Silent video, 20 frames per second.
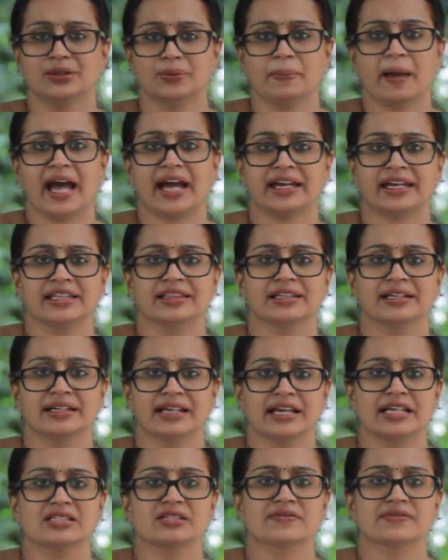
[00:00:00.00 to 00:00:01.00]
Back in the
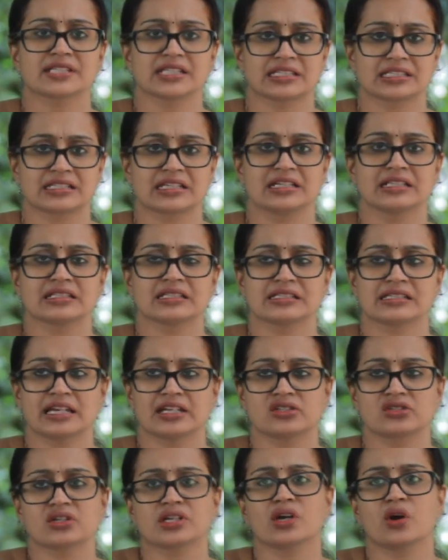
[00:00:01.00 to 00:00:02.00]
days of 16th
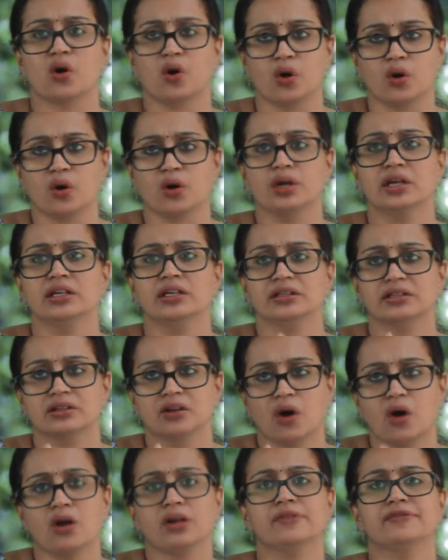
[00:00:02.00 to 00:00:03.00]
century, all
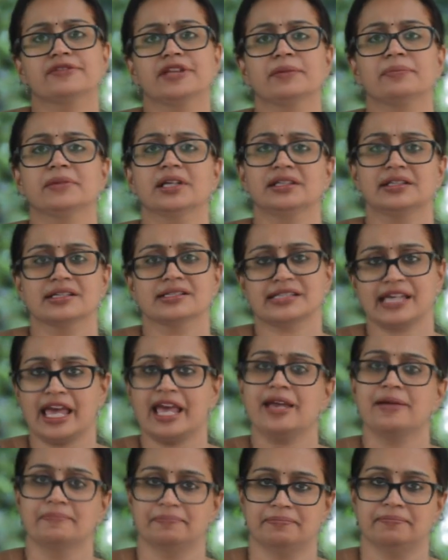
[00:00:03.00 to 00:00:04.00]
of them did the
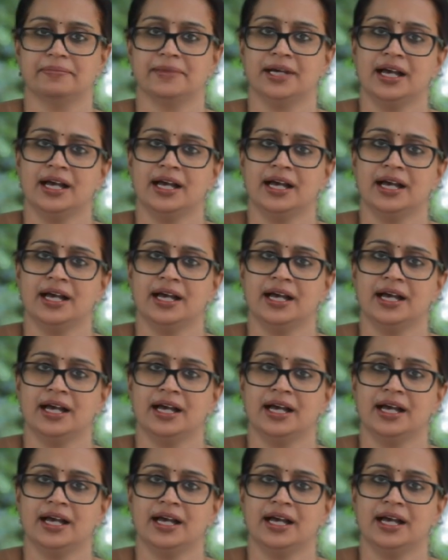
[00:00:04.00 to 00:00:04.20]
same.